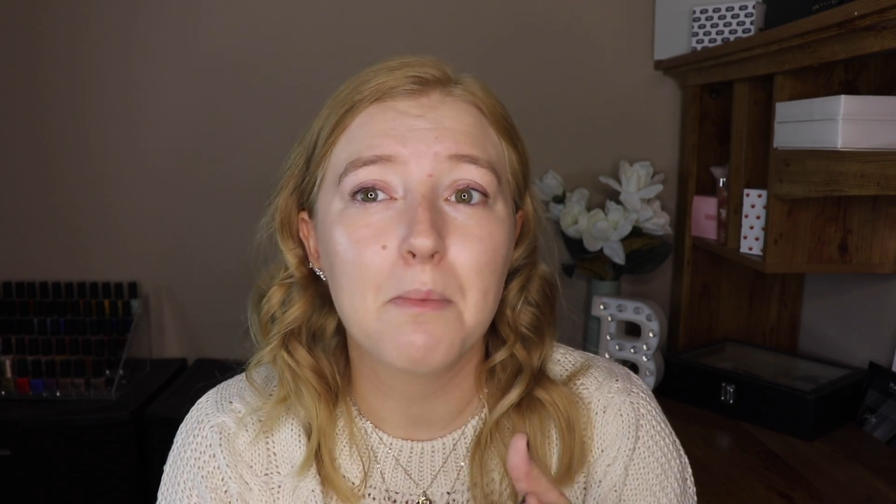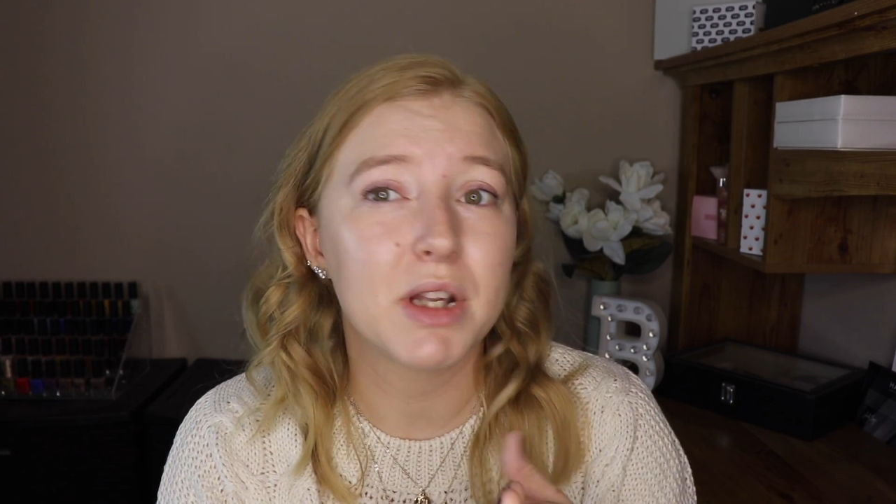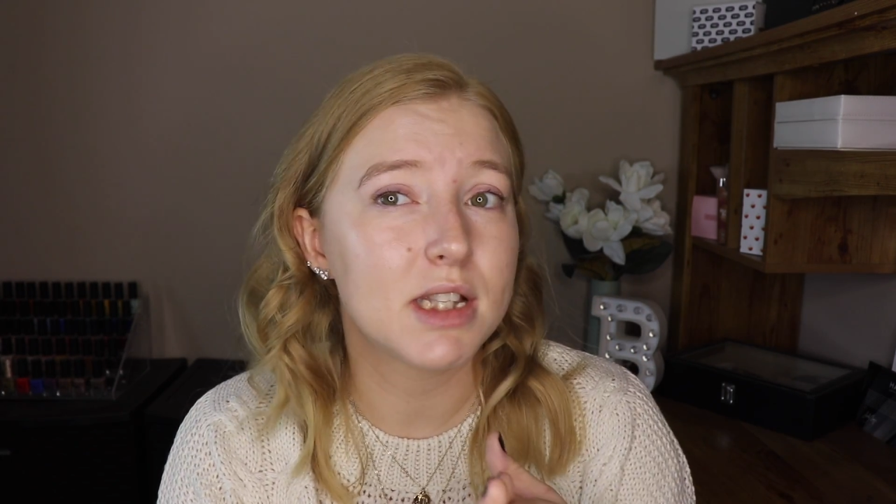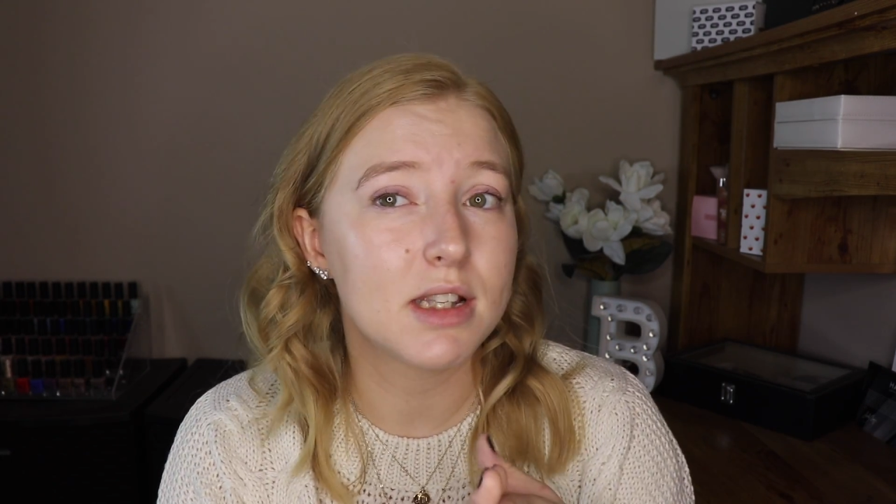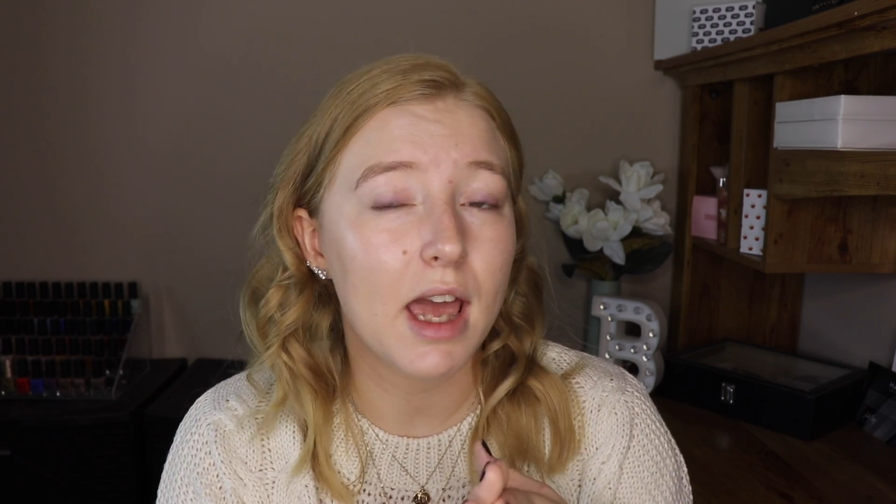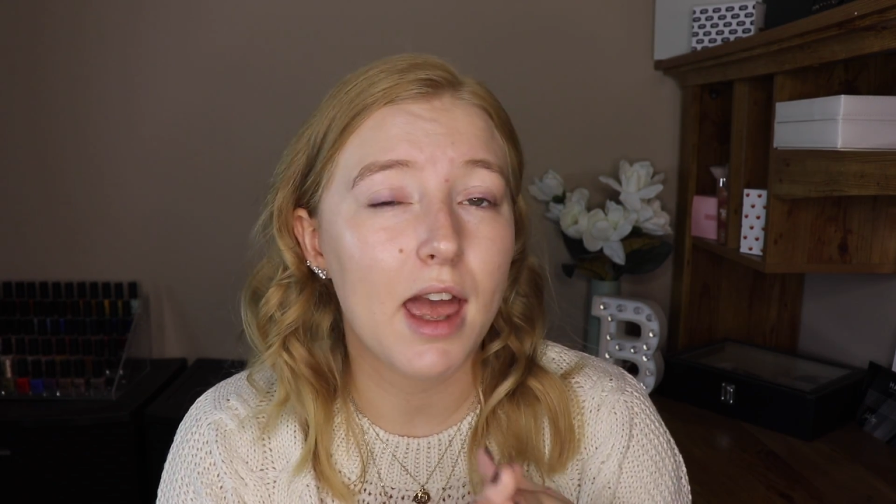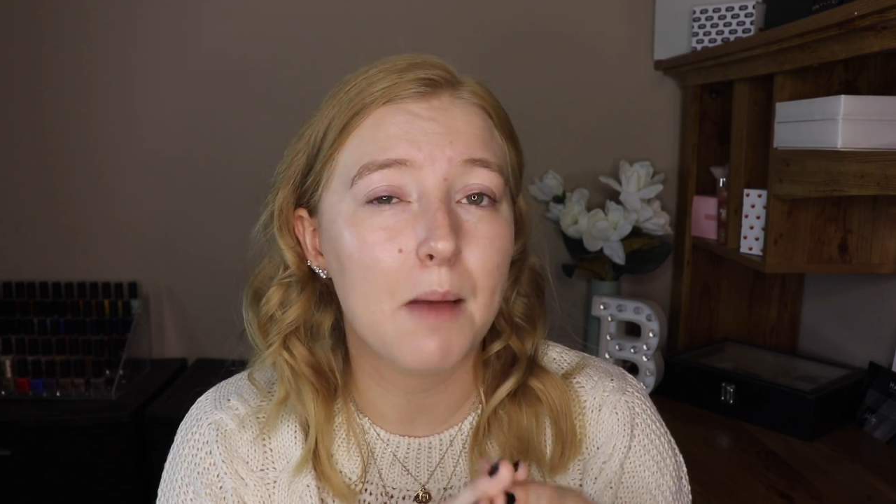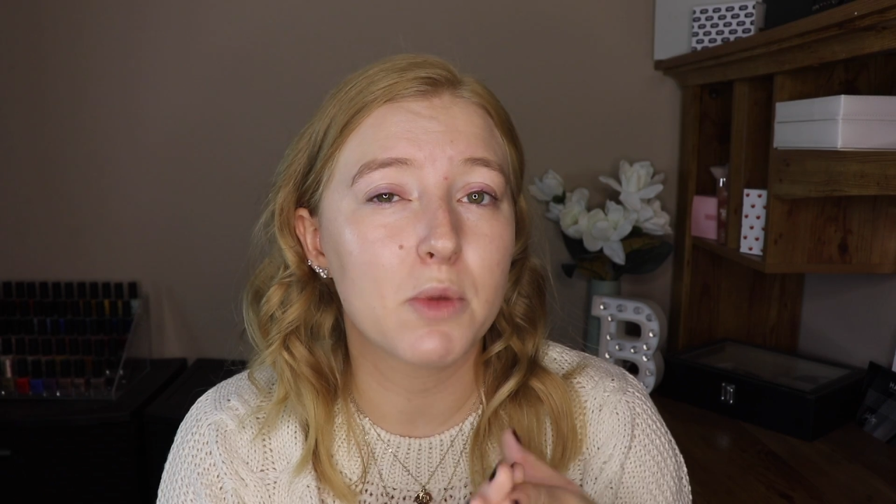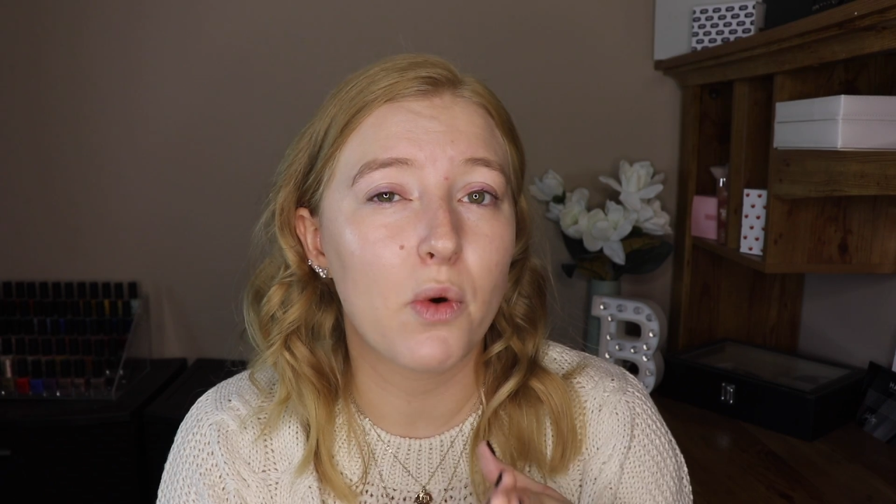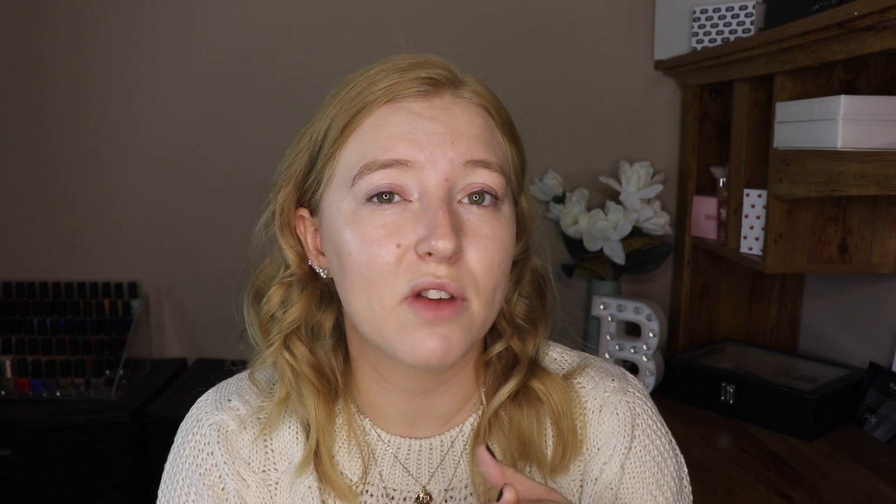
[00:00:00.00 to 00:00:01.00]
But today
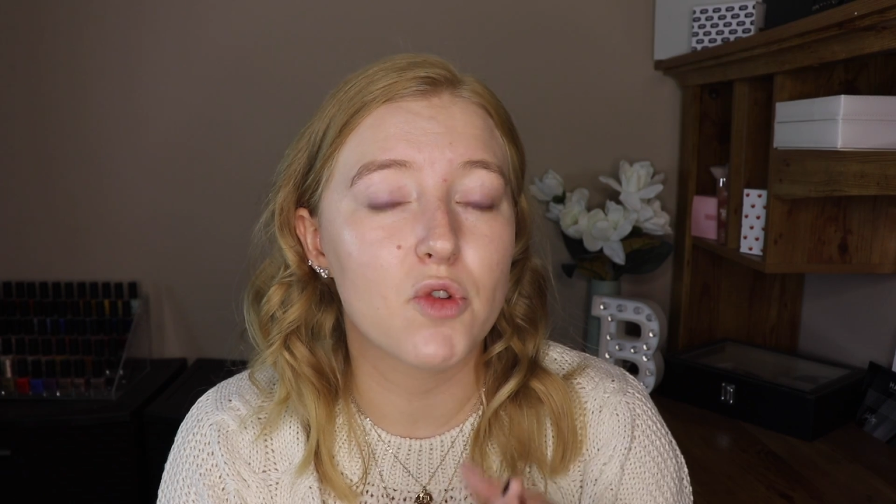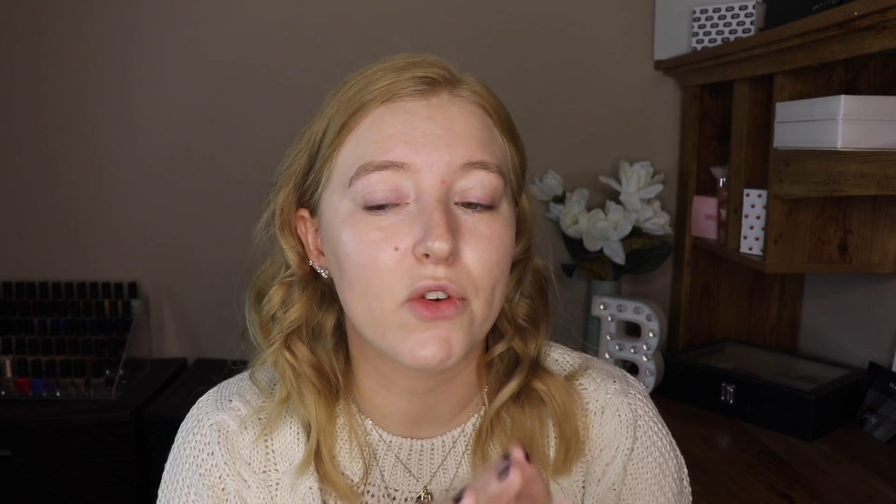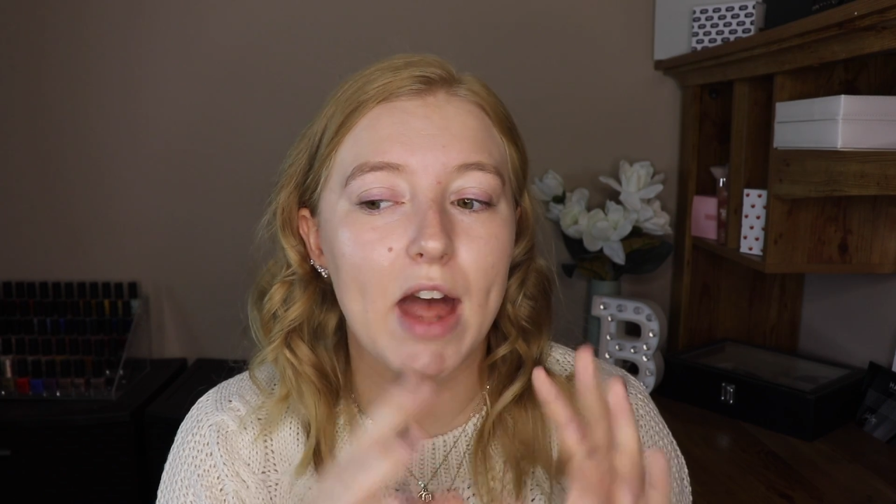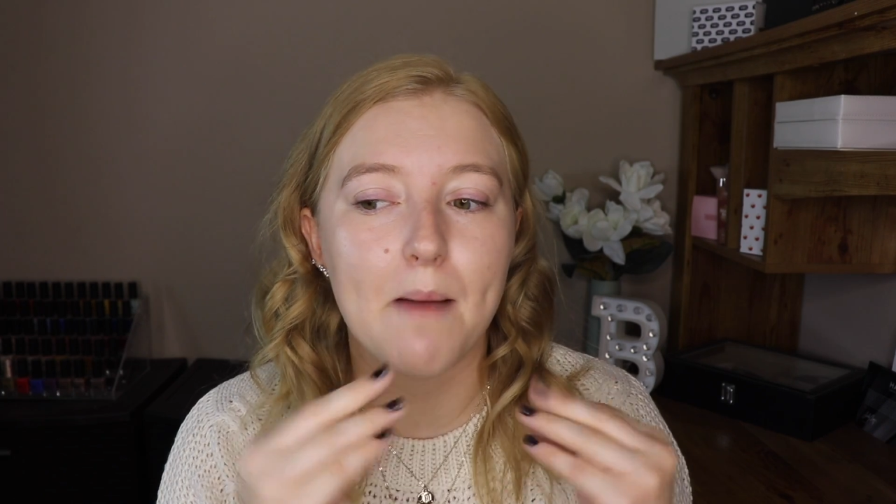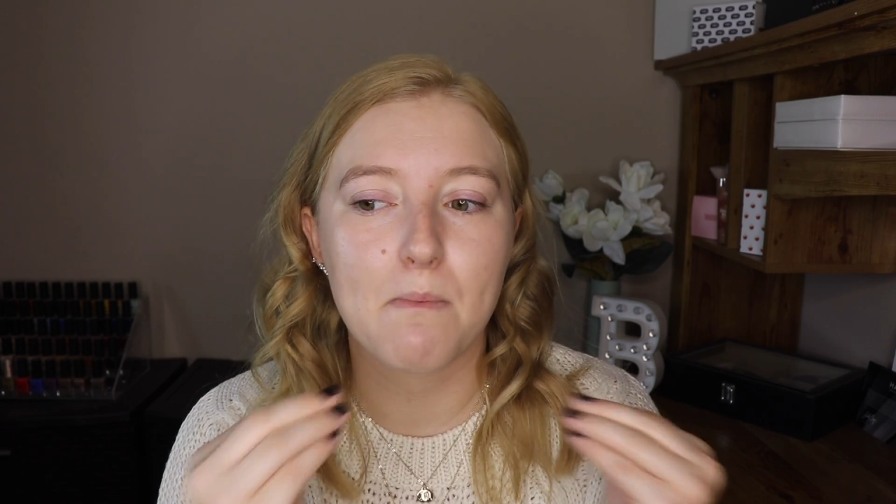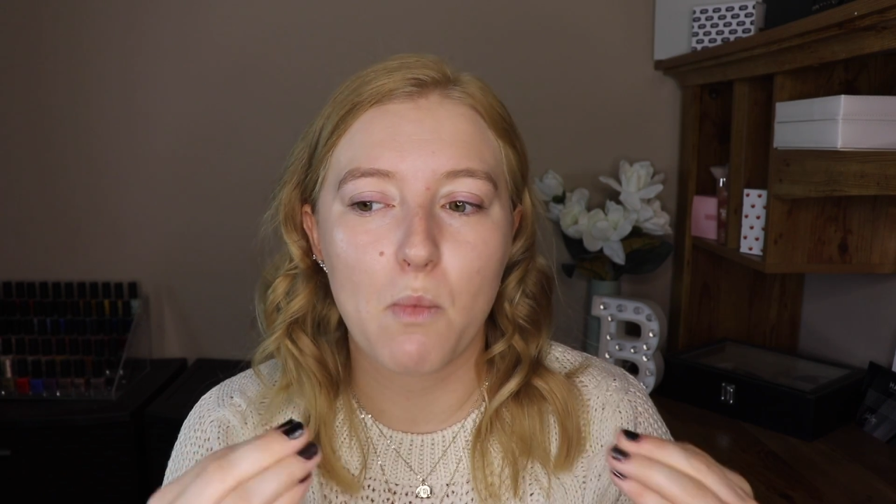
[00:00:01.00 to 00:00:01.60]
I'm going for that